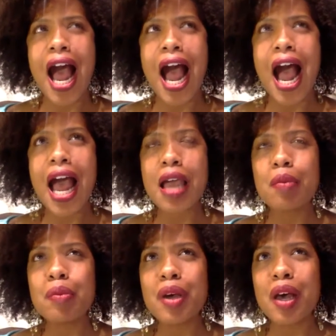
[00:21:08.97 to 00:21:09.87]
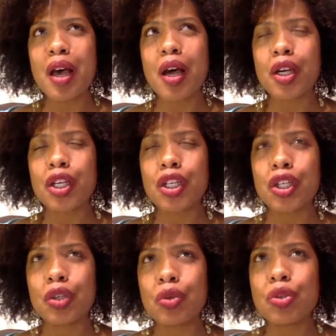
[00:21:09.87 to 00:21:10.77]
I'm a
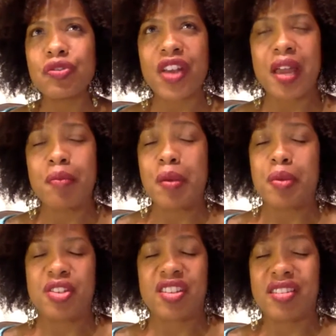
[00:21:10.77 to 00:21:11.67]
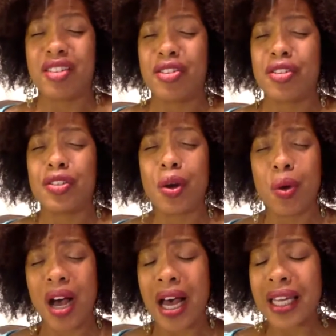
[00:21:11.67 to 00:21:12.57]
huge fan, and maybe just because he's so
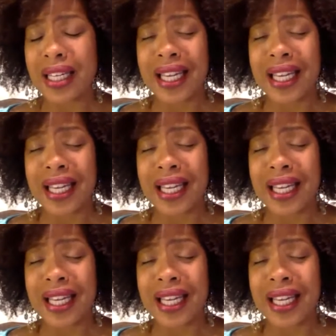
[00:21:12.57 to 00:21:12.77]
hot.